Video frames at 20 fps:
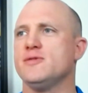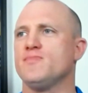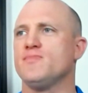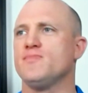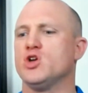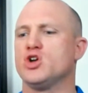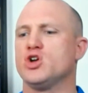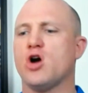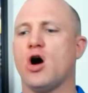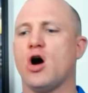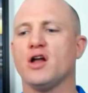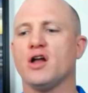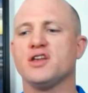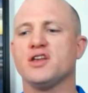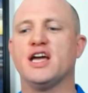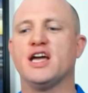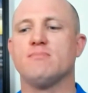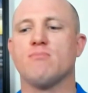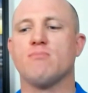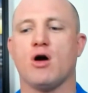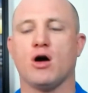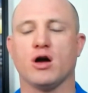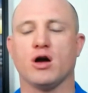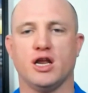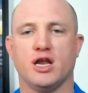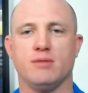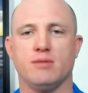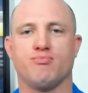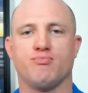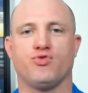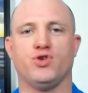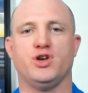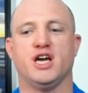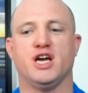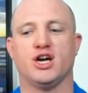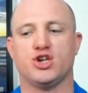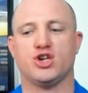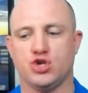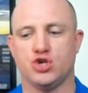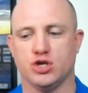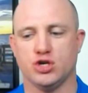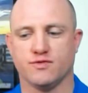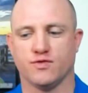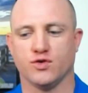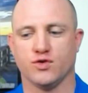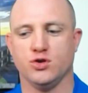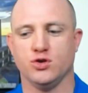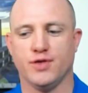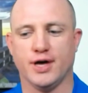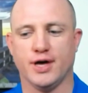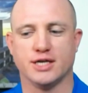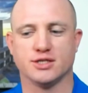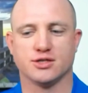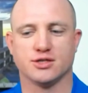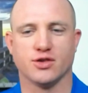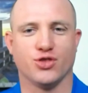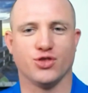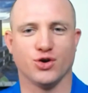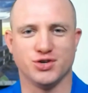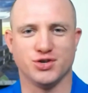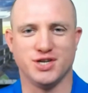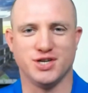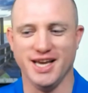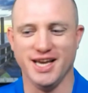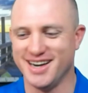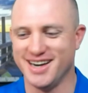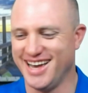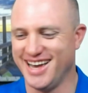content marketing predictions for 2013.